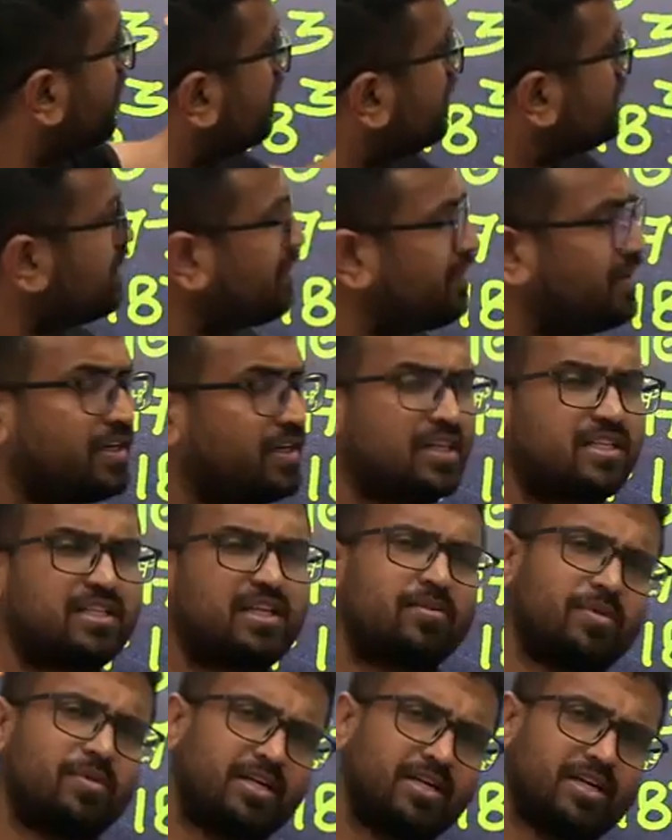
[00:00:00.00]
by 70, the
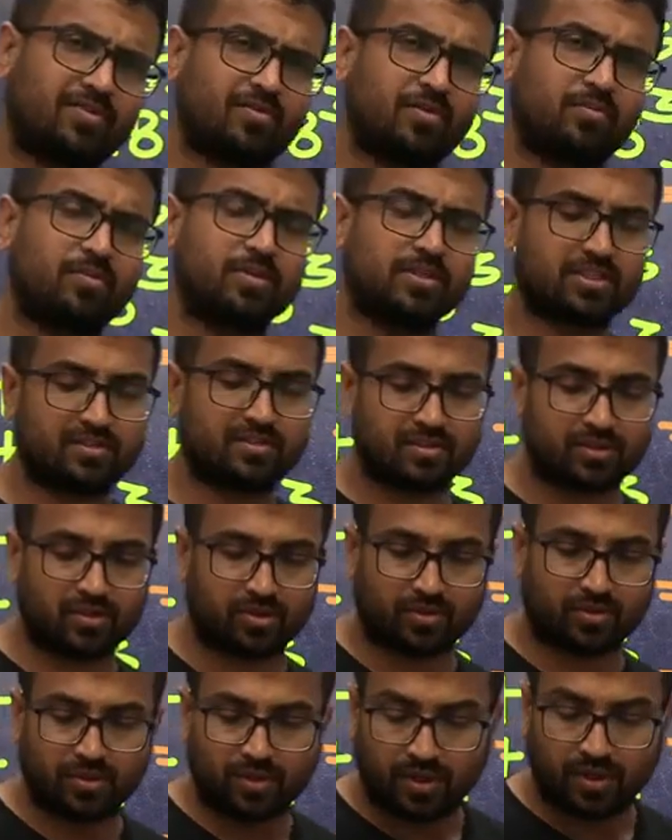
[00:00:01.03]
remainder will be
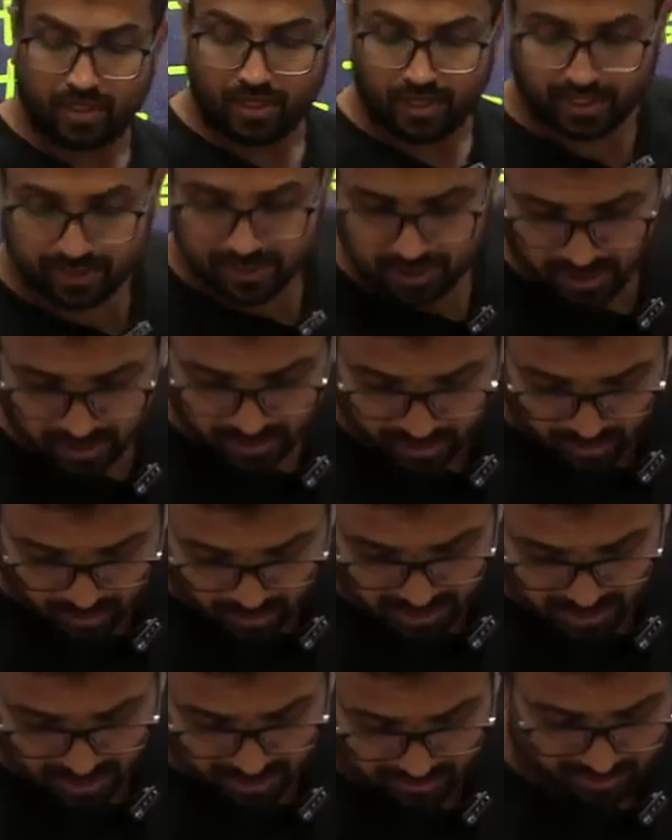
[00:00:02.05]
0. Is it clear to
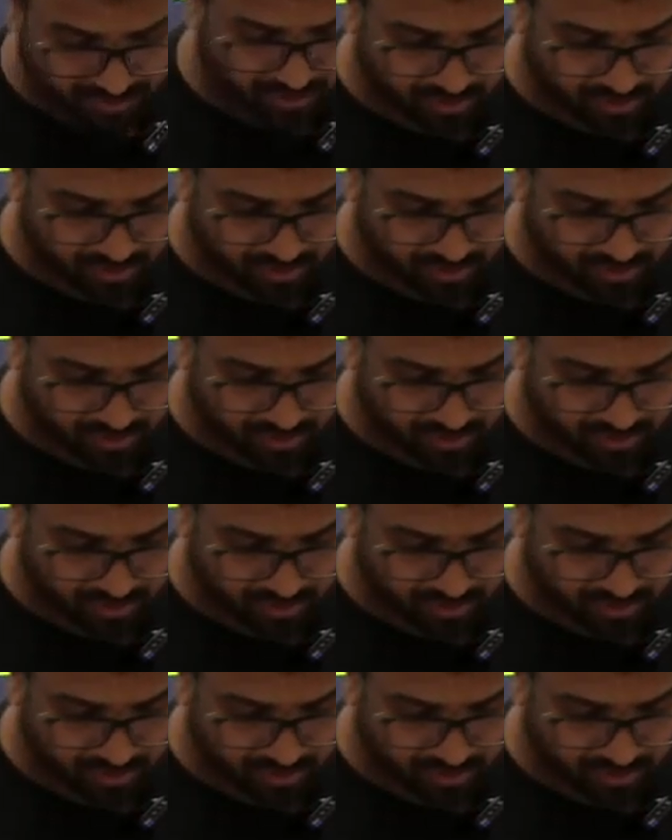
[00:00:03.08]
each and every